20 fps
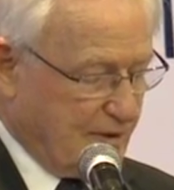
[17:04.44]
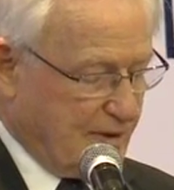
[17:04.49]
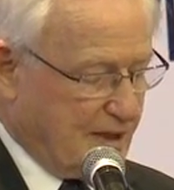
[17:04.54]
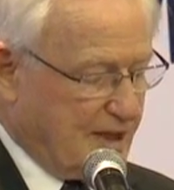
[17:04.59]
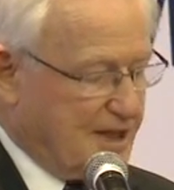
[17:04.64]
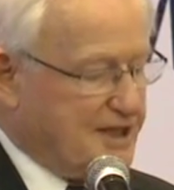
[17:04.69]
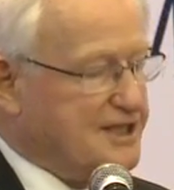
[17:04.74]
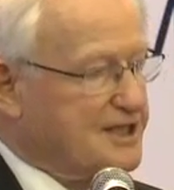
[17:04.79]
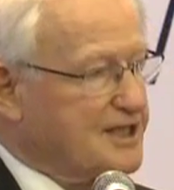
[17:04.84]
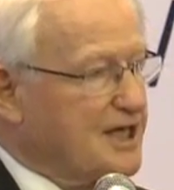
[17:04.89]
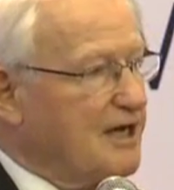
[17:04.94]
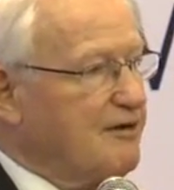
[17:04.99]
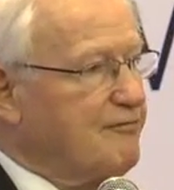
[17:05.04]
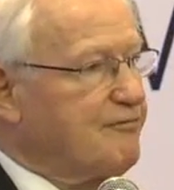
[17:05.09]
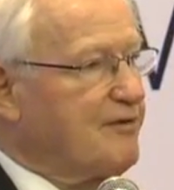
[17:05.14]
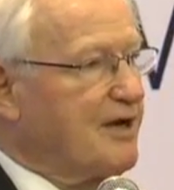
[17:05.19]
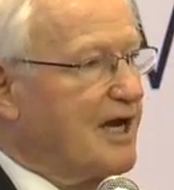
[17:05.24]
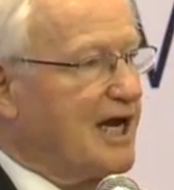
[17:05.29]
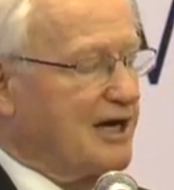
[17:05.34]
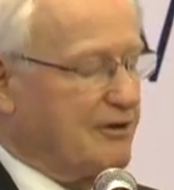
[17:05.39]
A
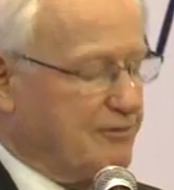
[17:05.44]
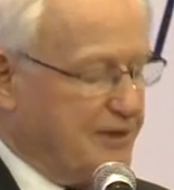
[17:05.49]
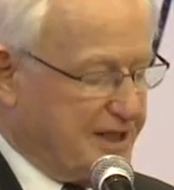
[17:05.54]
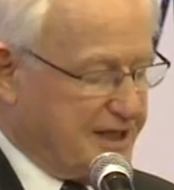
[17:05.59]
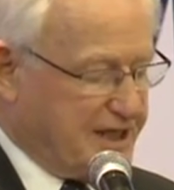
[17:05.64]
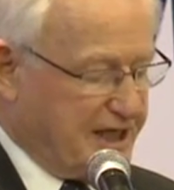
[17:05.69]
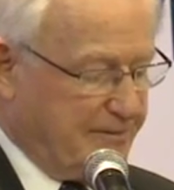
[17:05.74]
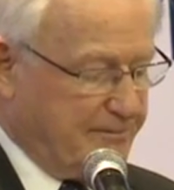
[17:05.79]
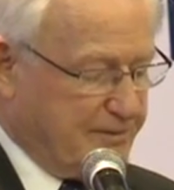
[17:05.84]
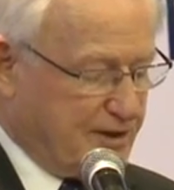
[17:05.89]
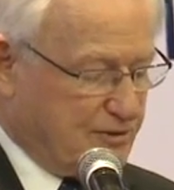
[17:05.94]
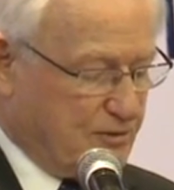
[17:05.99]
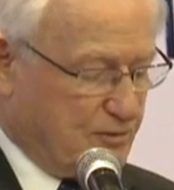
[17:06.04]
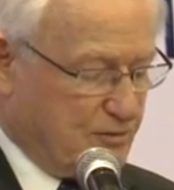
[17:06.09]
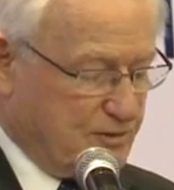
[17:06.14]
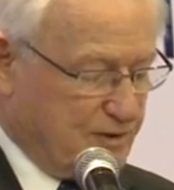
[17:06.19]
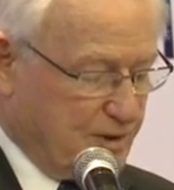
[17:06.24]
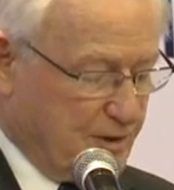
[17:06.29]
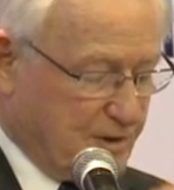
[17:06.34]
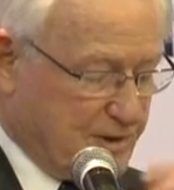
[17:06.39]
safe
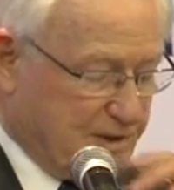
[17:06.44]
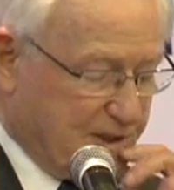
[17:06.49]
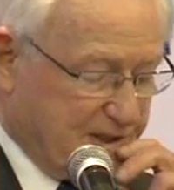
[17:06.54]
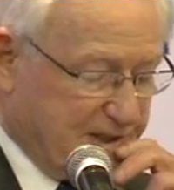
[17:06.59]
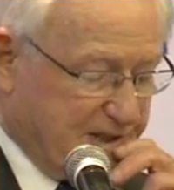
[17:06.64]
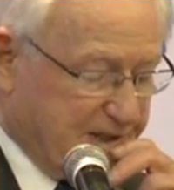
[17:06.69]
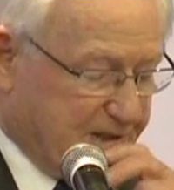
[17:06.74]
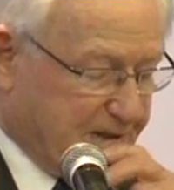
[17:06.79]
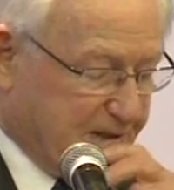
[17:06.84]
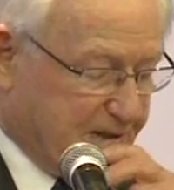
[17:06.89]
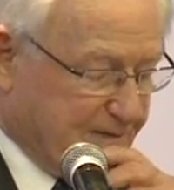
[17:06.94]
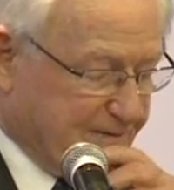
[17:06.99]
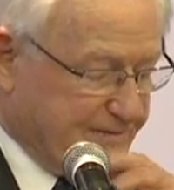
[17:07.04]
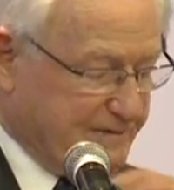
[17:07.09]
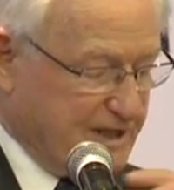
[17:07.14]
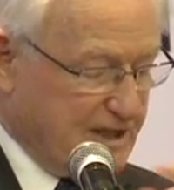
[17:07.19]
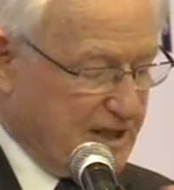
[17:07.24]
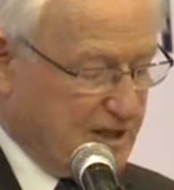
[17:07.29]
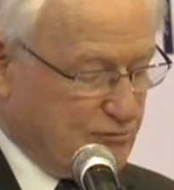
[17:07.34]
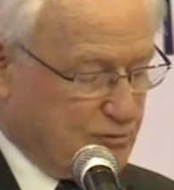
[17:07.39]
agri-chemical use initiative
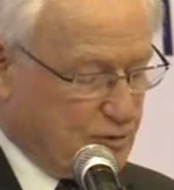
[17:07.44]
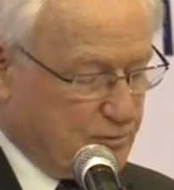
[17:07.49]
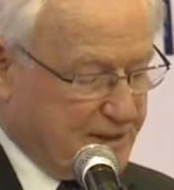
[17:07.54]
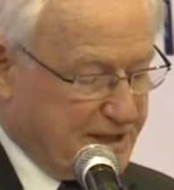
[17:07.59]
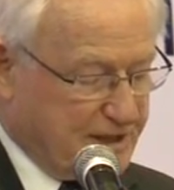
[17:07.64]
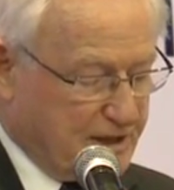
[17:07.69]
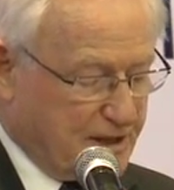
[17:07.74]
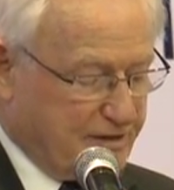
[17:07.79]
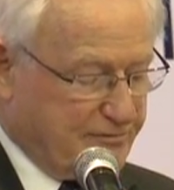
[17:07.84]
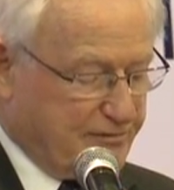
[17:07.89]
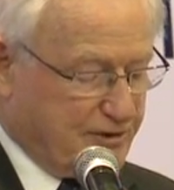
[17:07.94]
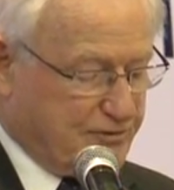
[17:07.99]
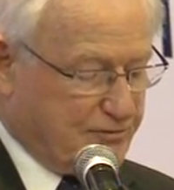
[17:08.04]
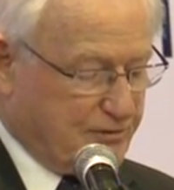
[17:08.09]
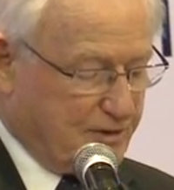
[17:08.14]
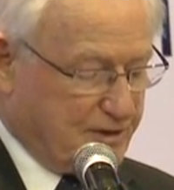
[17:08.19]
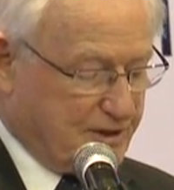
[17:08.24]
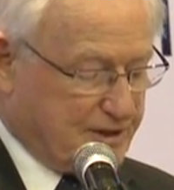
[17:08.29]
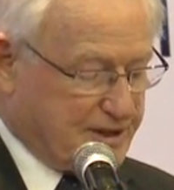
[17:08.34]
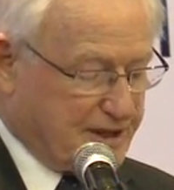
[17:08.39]
will be delivered
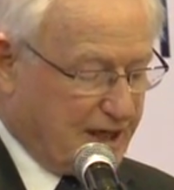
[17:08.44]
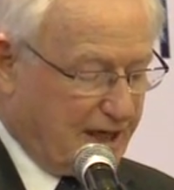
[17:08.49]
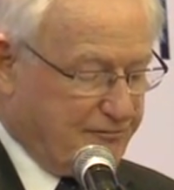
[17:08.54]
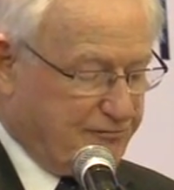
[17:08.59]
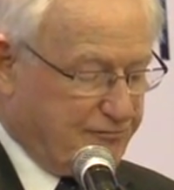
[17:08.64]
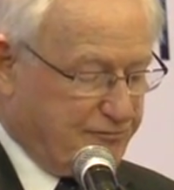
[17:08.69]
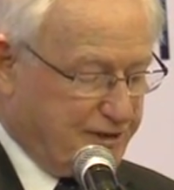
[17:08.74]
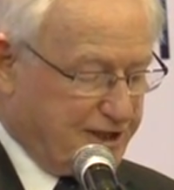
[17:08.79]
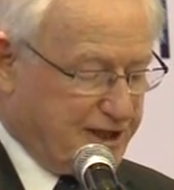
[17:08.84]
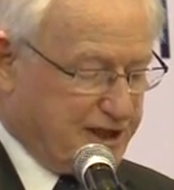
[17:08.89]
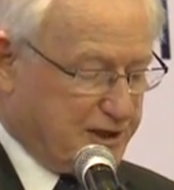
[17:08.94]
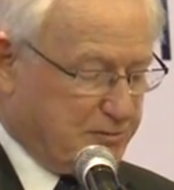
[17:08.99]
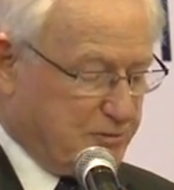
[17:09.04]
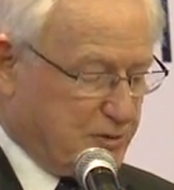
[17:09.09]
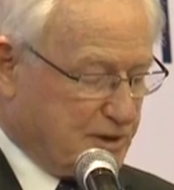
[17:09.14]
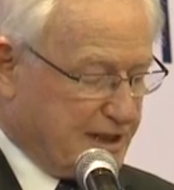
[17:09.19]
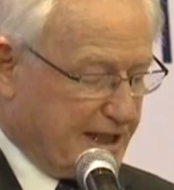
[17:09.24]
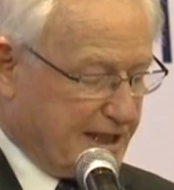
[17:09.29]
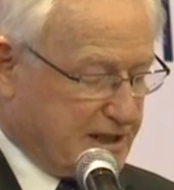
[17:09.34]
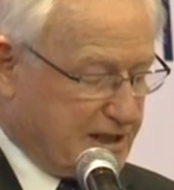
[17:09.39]
through the Safe
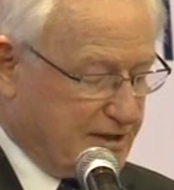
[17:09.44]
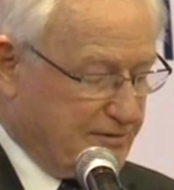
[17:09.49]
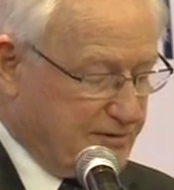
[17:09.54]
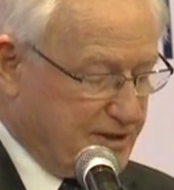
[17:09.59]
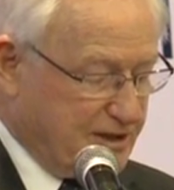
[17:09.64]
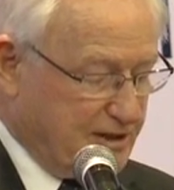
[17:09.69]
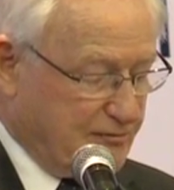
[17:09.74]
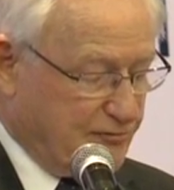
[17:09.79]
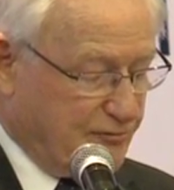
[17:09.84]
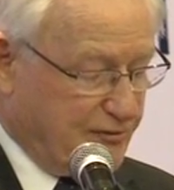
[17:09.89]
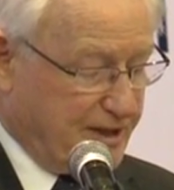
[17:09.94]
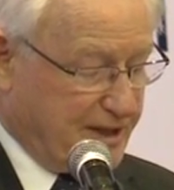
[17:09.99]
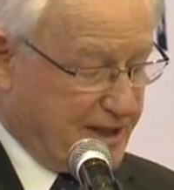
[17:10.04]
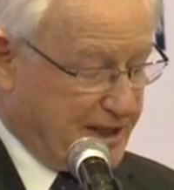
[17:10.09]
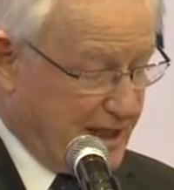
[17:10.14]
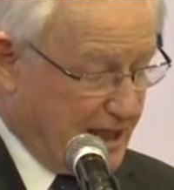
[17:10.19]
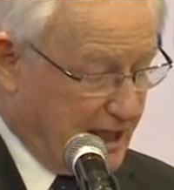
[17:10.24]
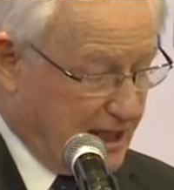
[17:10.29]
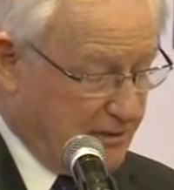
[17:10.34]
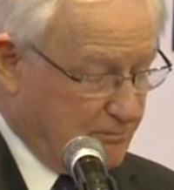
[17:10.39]
Vegetables activity in
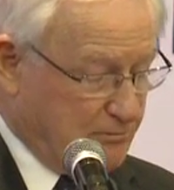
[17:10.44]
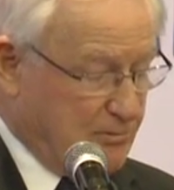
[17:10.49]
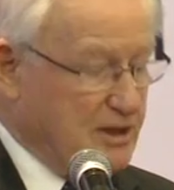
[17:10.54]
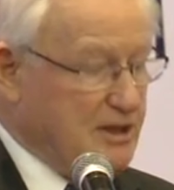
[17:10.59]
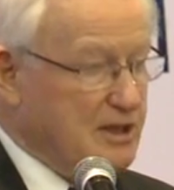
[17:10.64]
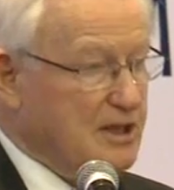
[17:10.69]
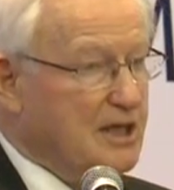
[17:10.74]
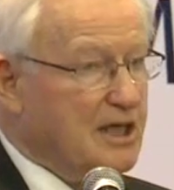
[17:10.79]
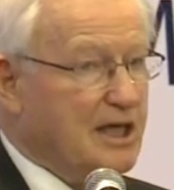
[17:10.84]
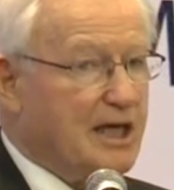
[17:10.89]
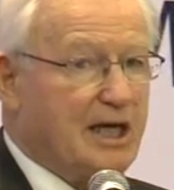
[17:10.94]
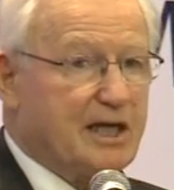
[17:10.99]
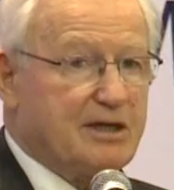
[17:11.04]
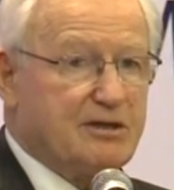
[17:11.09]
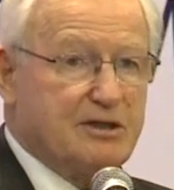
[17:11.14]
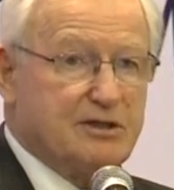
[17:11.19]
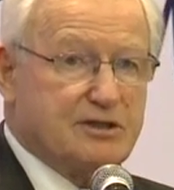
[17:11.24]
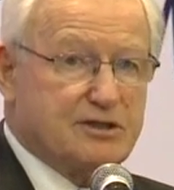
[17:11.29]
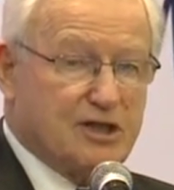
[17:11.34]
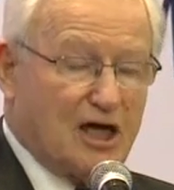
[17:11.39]
Vietnam, and
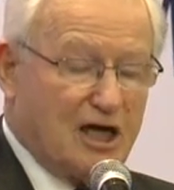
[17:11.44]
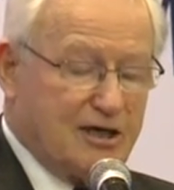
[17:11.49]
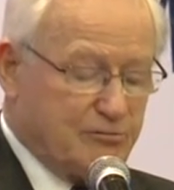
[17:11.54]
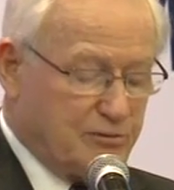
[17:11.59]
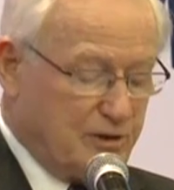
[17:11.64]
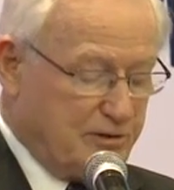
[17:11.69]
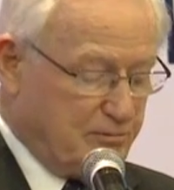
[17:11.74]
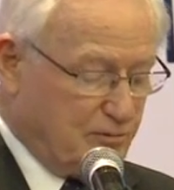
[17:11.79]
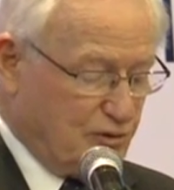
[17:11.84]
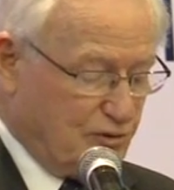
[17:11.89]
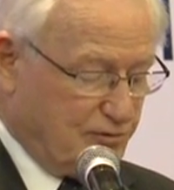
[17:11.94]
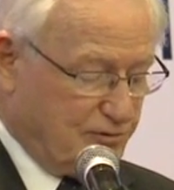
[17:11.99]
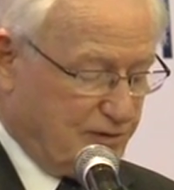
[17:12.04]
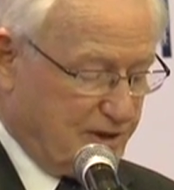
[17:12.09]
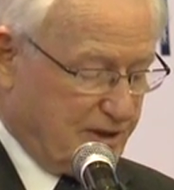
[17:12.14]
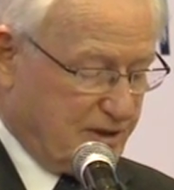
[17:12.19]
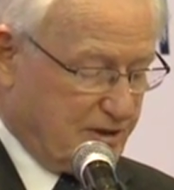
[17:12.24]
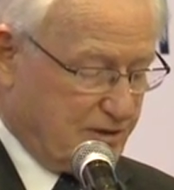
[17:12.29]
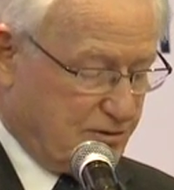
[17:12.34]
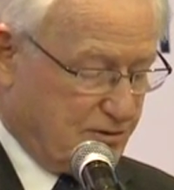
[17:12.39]
in time we move
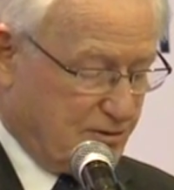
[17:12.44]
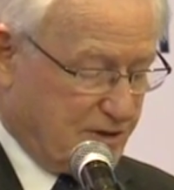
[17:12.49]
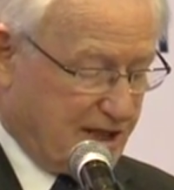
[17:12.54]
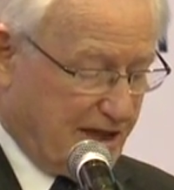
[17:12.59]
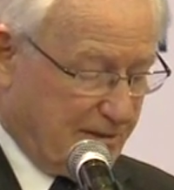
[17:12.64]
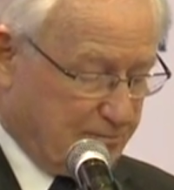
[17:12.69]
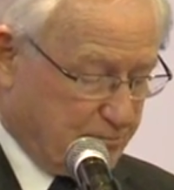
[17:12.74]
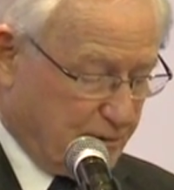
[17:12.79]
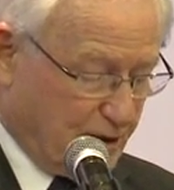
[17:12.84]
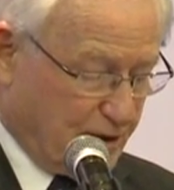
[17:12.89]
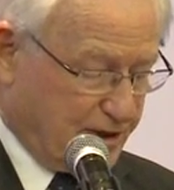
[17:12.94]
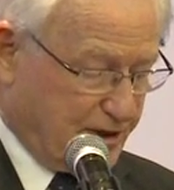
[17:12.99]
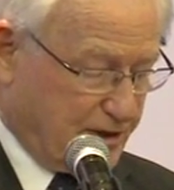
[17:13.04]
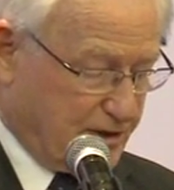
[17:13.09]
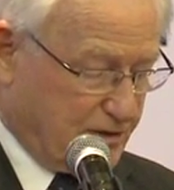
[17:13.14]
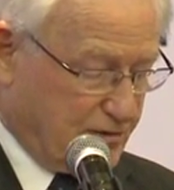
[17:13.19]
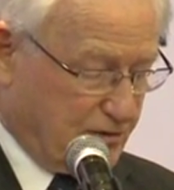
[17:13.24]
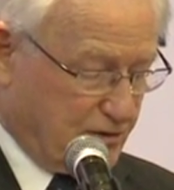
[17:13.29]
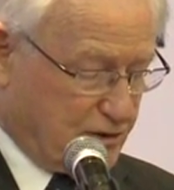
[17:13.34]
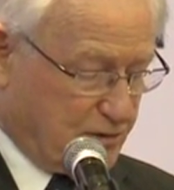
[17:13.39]
into Cambodia
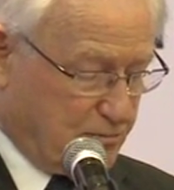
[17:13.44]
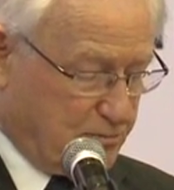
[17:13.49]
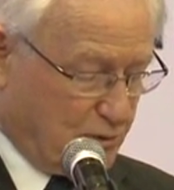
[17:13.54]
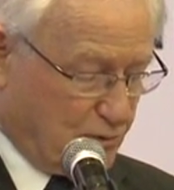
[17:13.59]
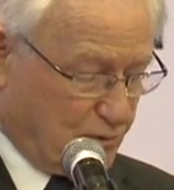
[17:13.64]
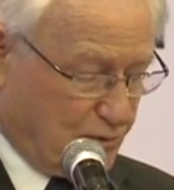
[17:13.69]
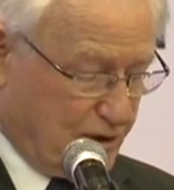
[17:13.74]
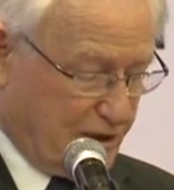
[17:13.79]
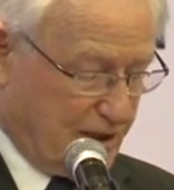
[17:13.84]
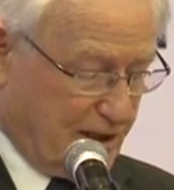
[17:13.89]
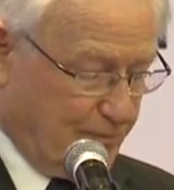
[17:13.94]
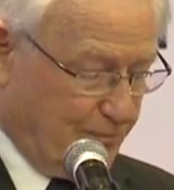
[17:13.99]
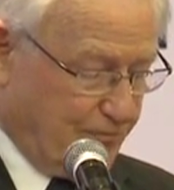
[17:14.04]
to support there.